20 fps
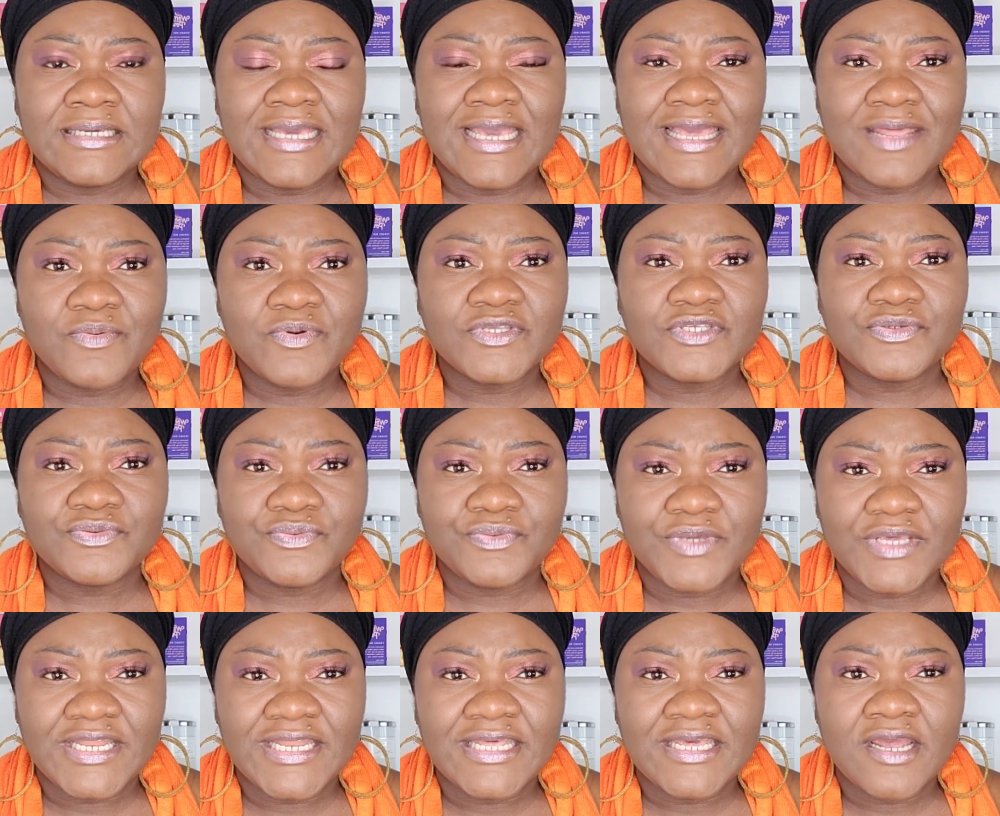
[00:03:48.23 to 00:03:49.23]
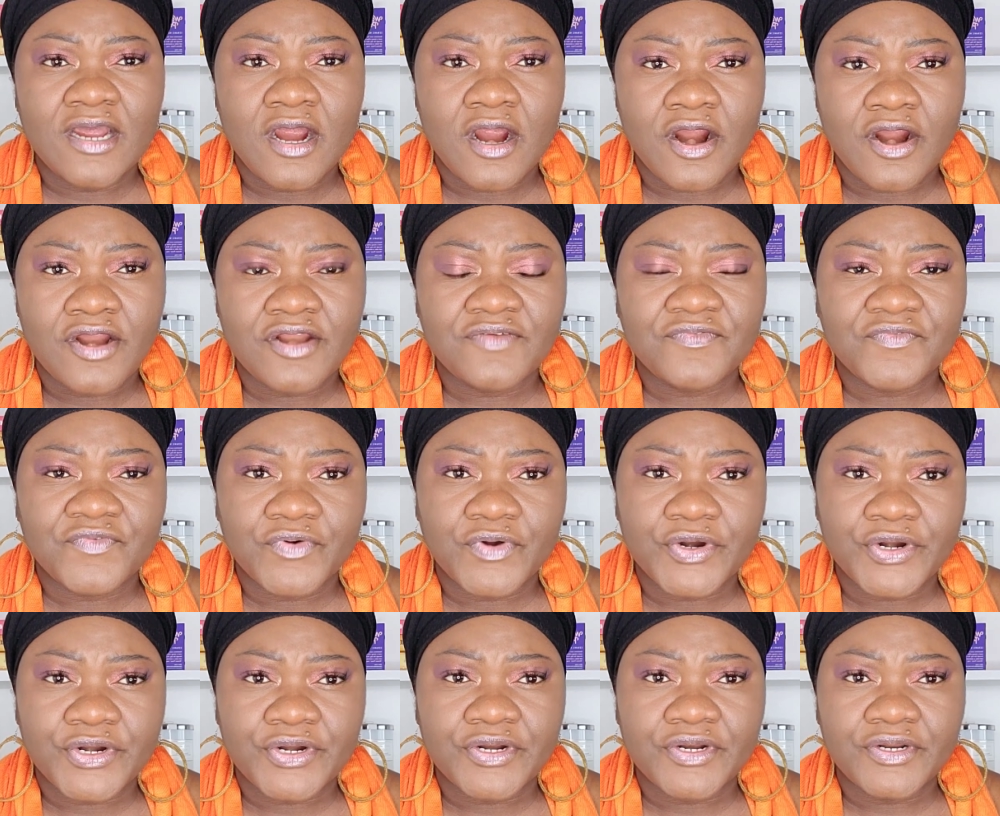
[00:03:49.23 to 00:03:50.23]
it was really hard for
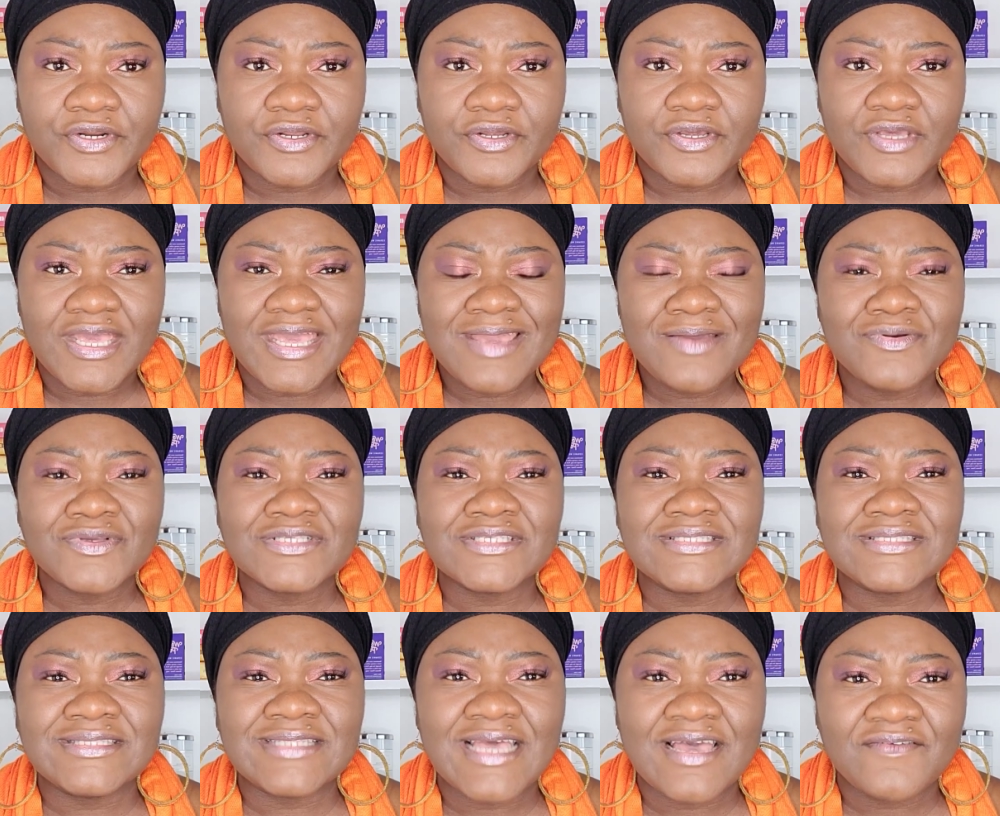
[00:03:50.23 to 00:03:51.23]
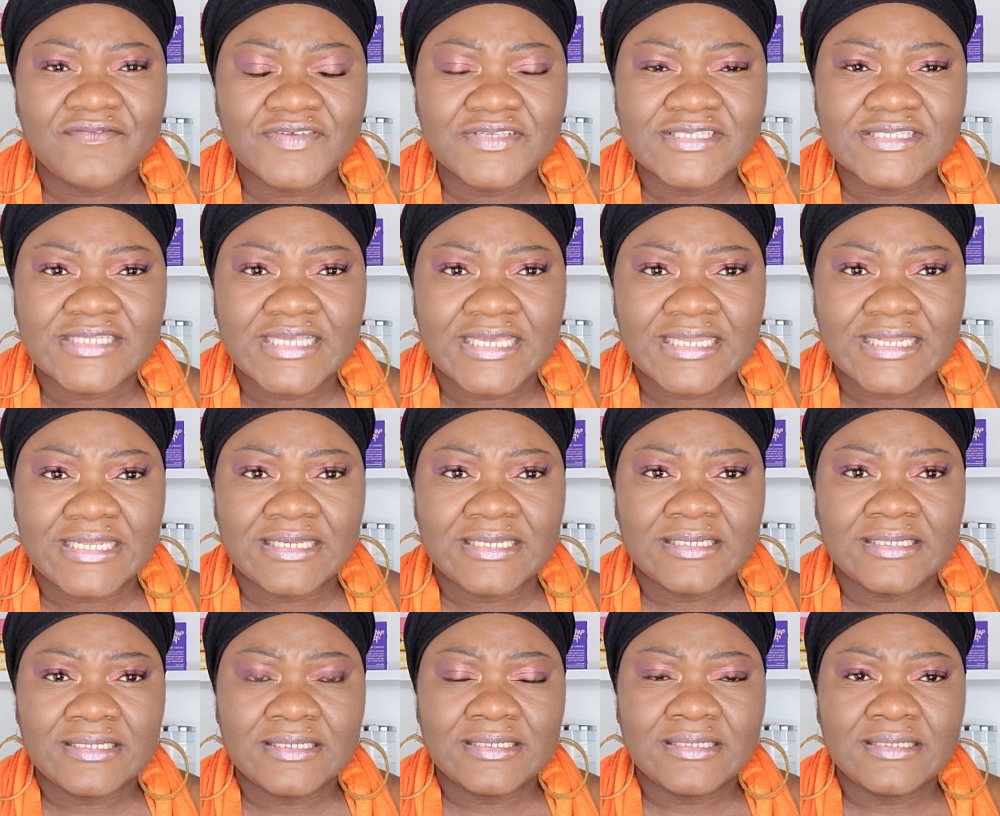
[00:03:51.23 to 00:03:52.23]
her. It was devastating.
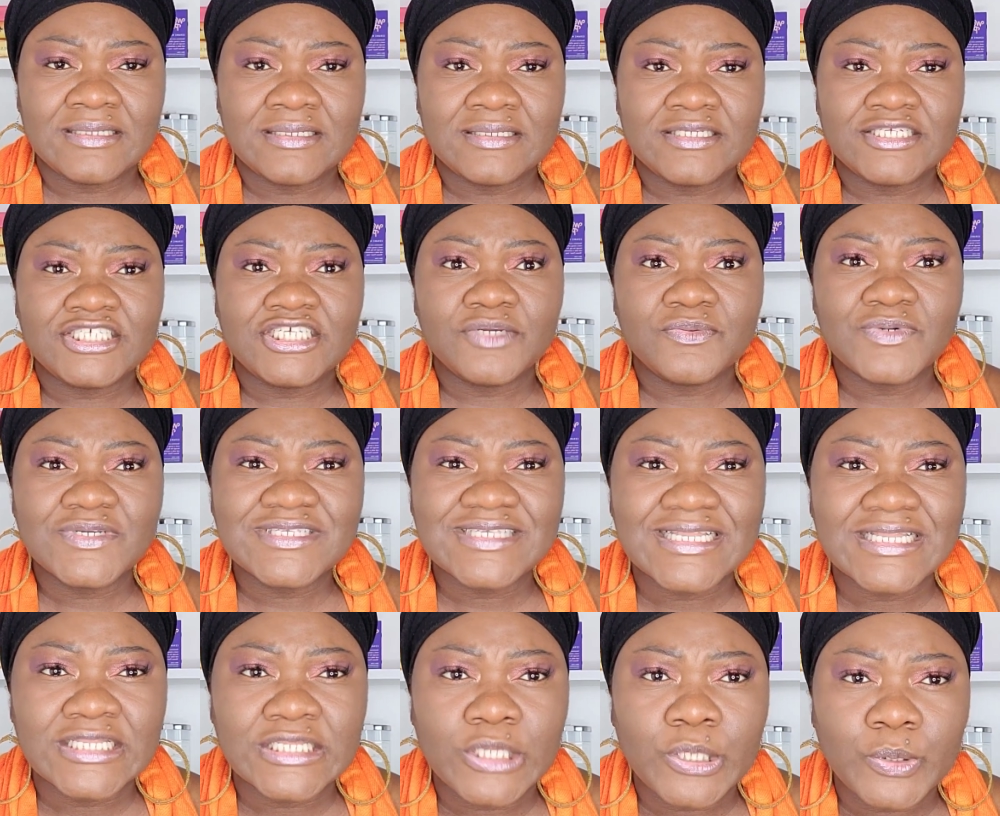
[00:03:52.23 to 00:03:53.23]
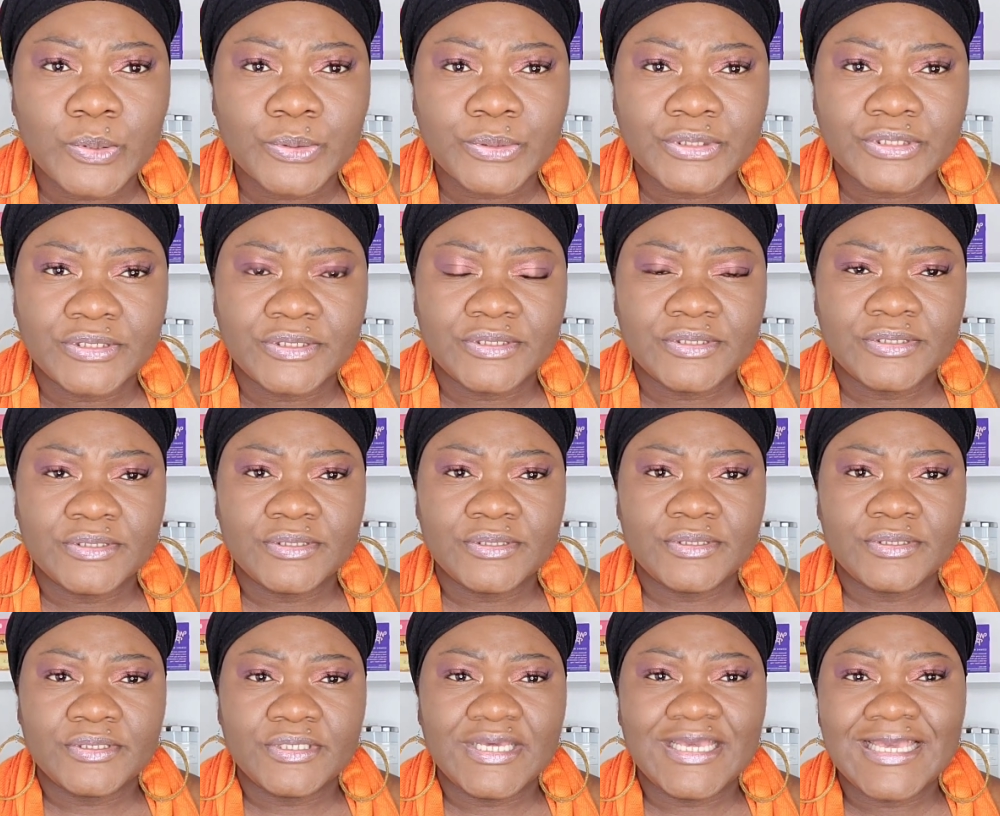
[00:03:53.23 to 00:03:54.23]
She was alone
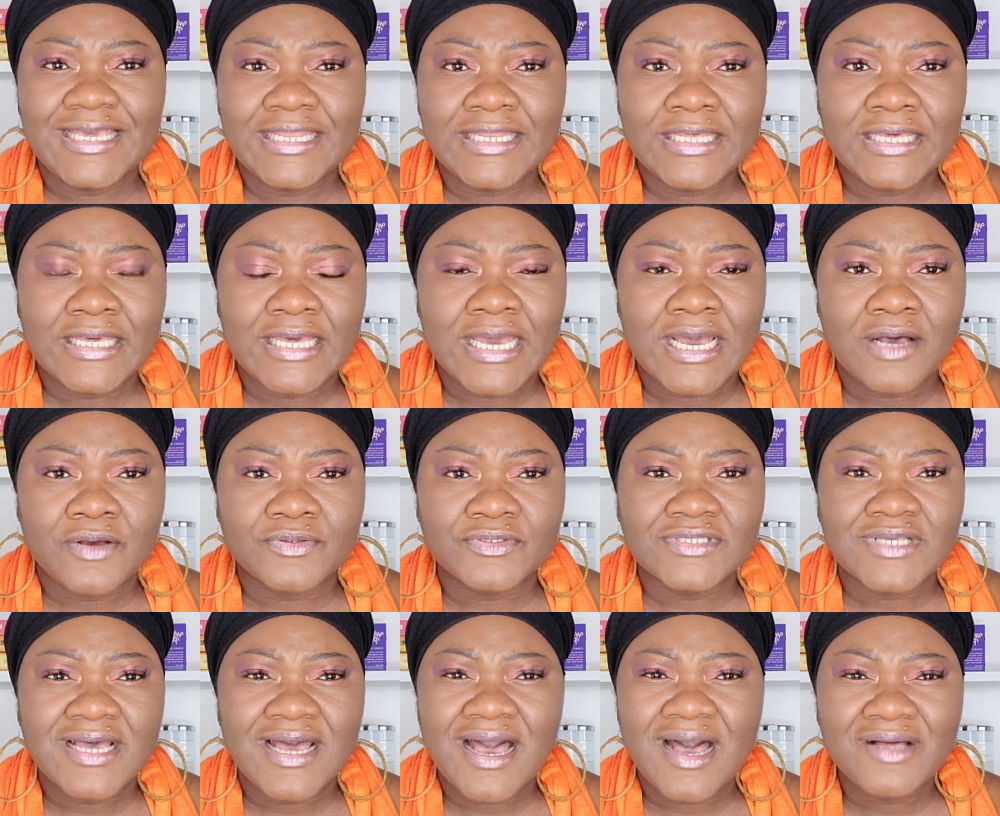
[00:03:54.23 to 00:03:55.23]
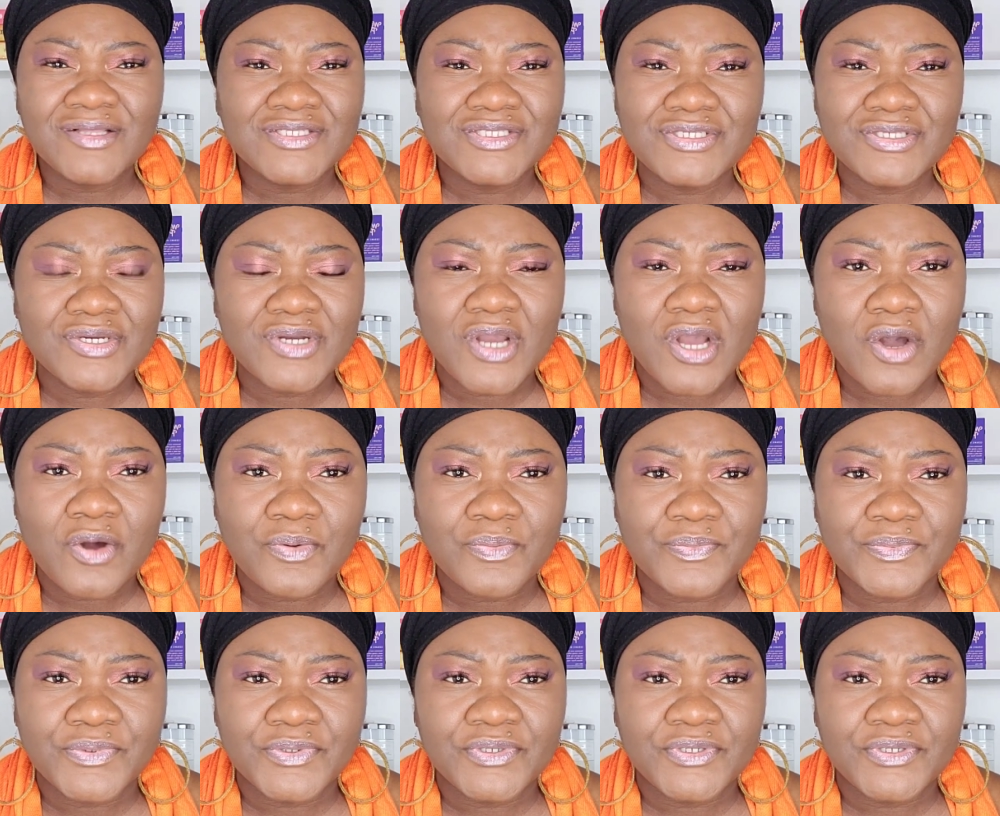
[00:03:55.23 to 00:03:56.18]
in her house. How do you cope?